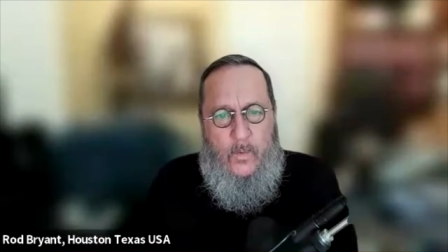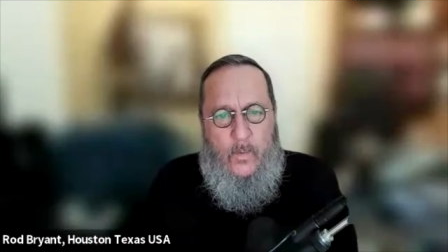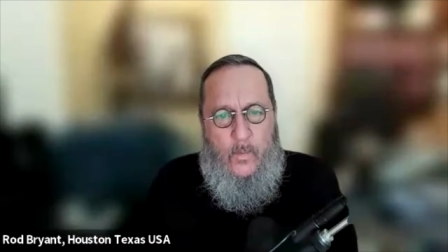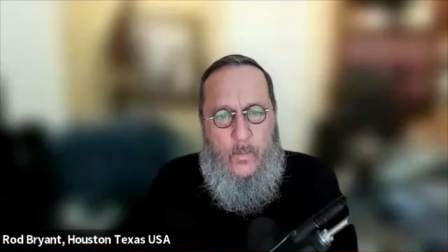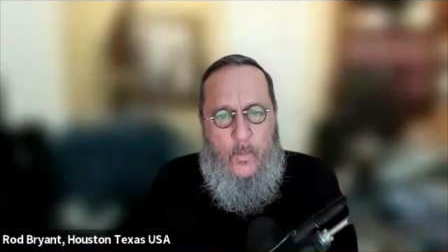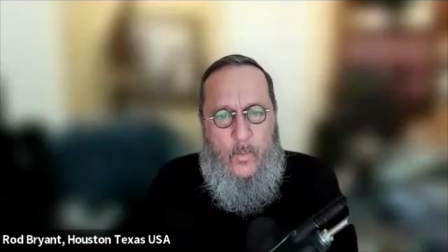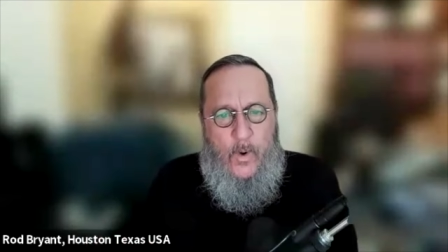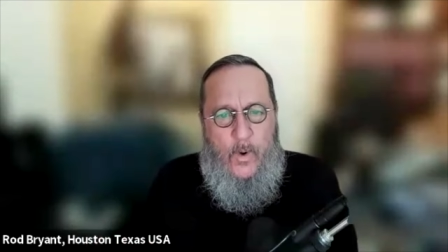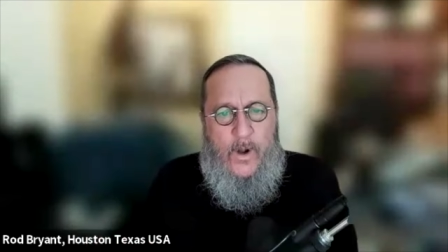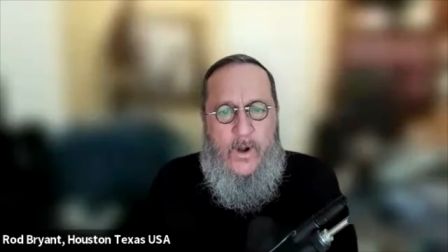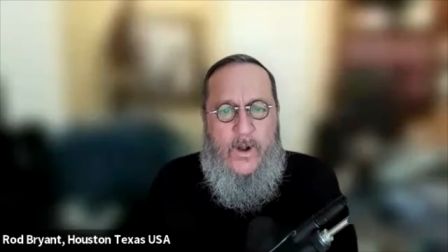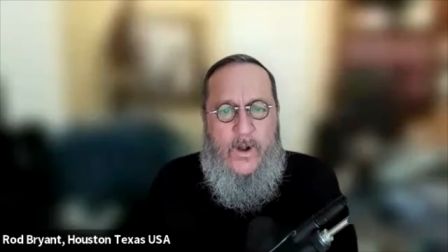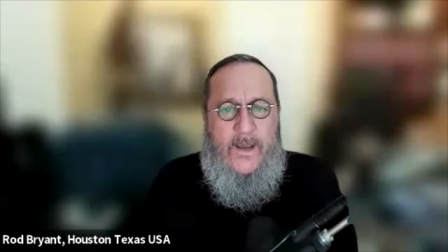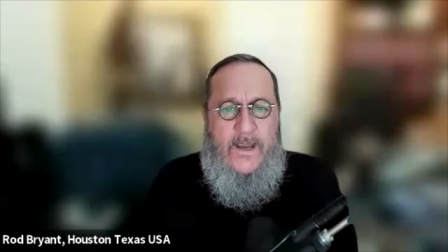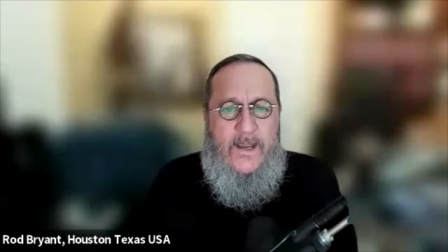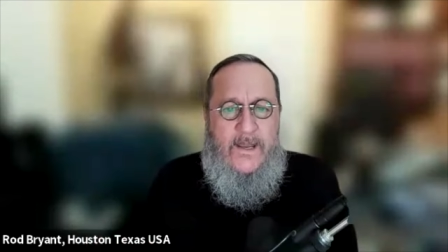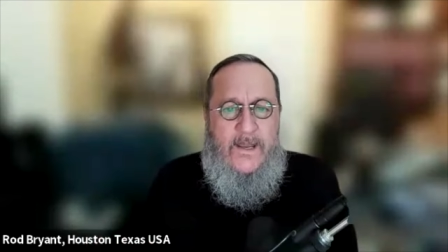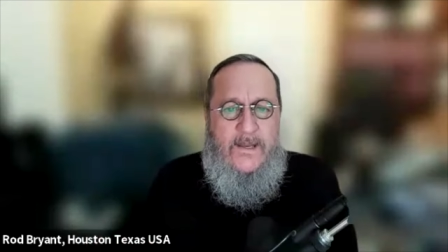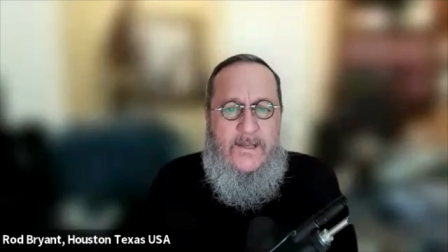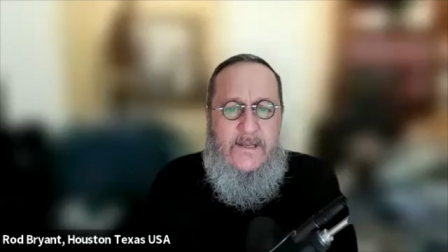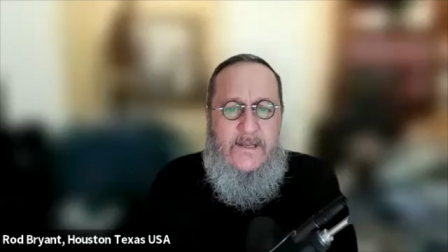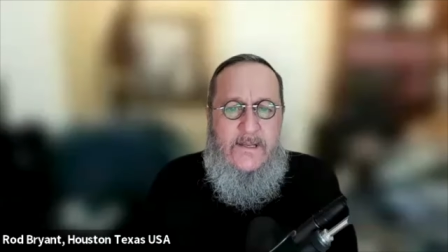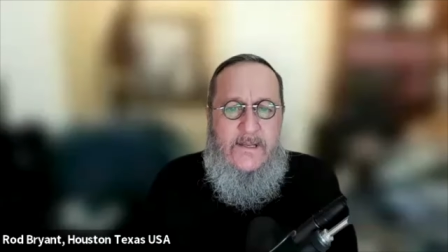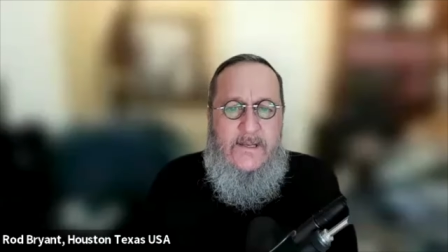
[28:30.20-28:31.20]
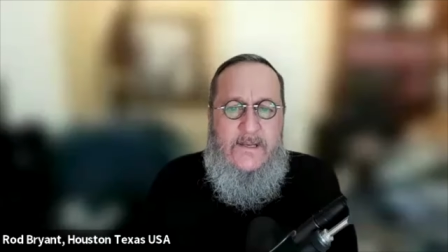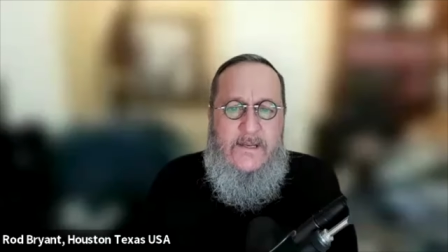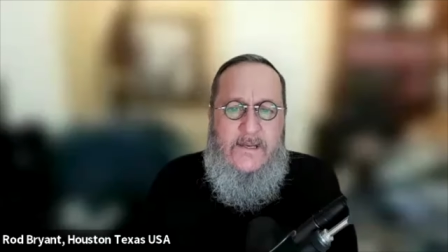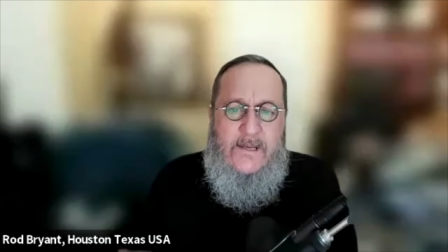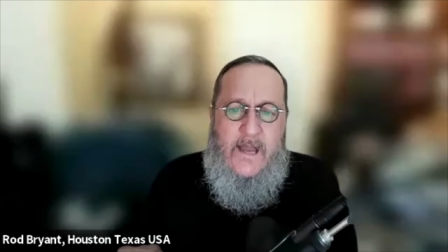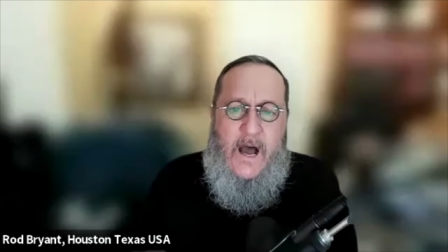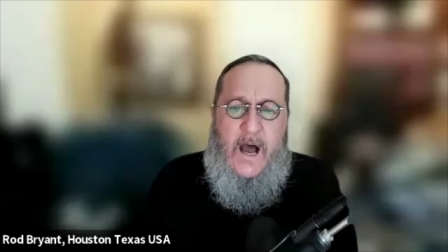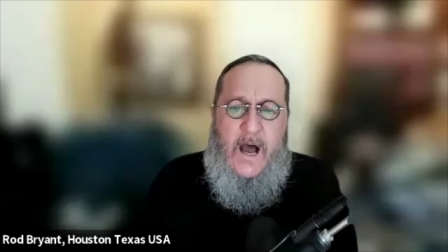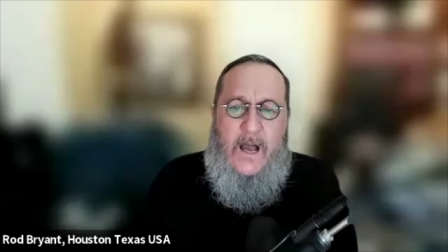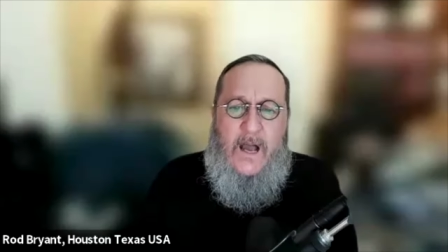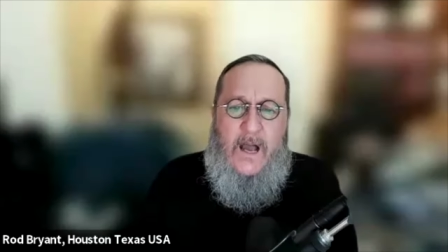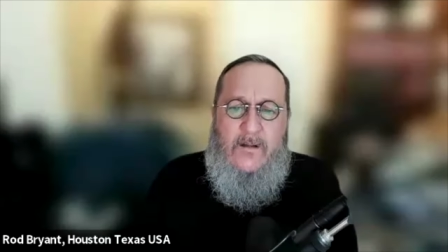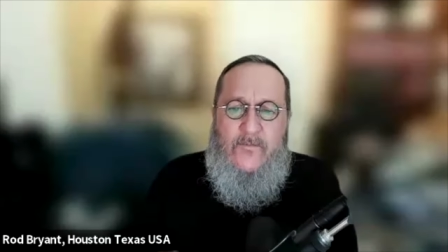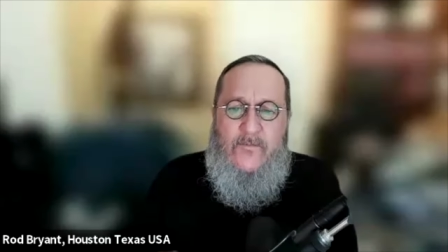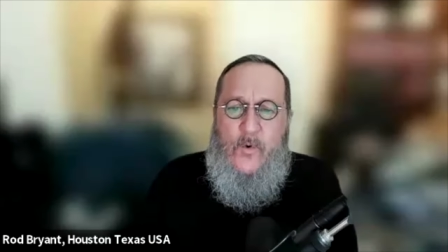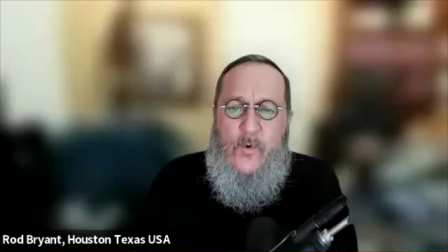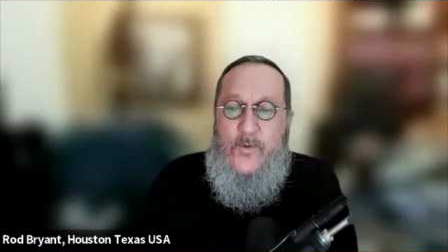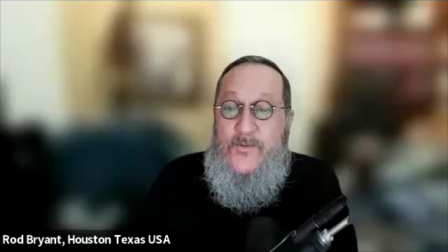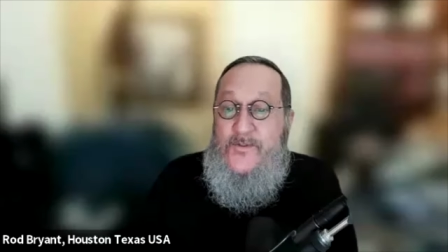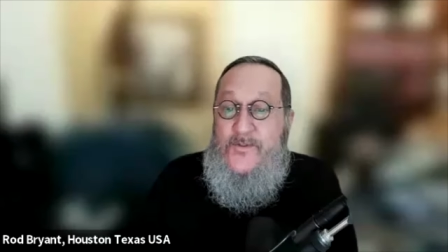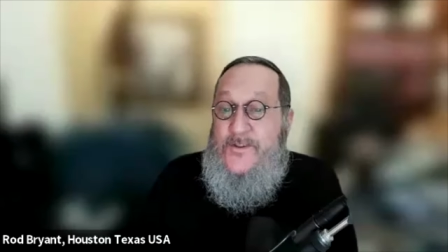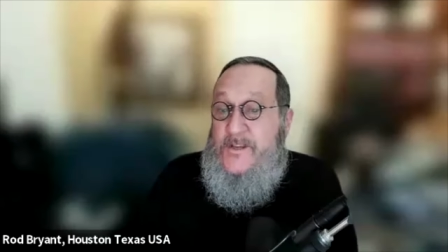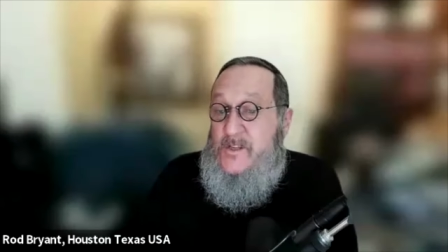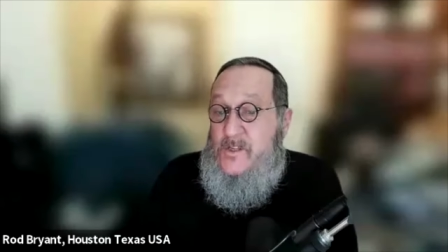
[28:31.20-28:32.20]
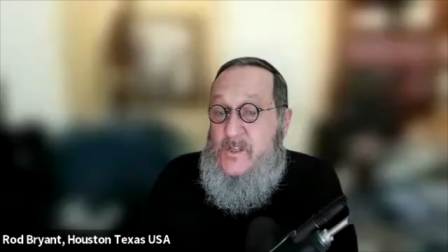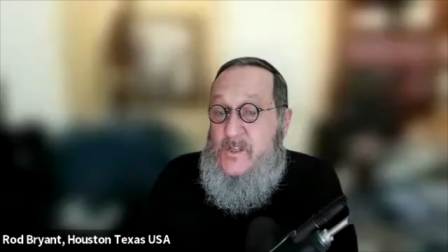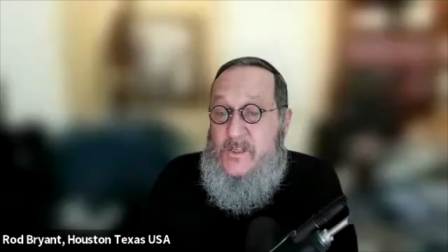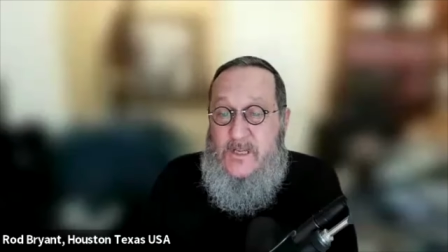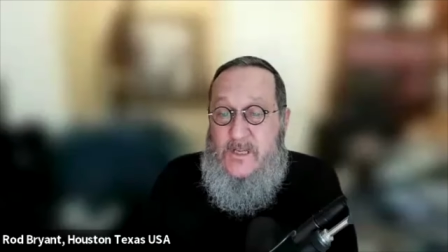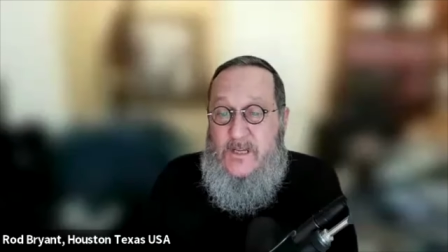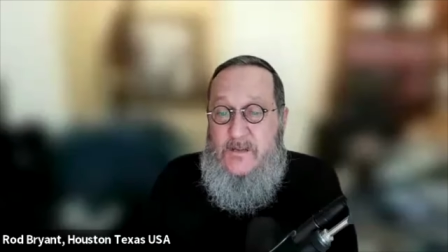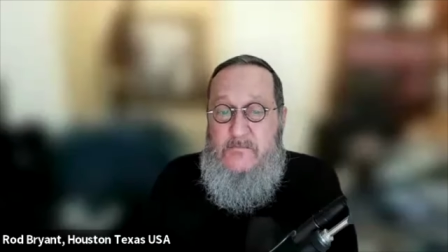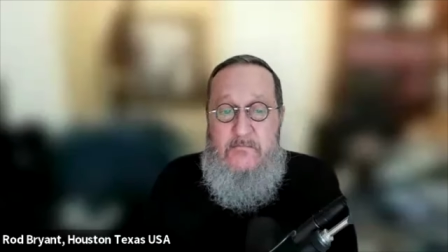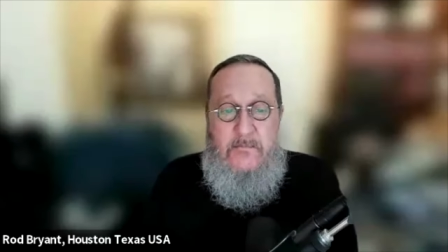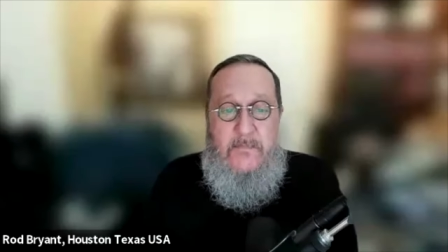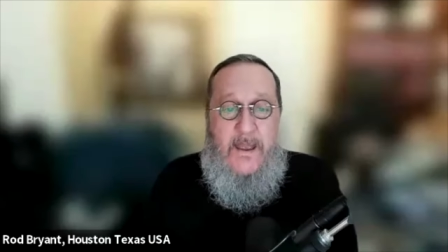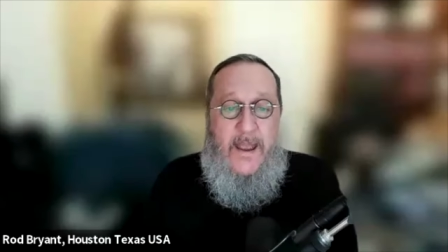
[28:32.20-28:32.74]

Were it not for this sin,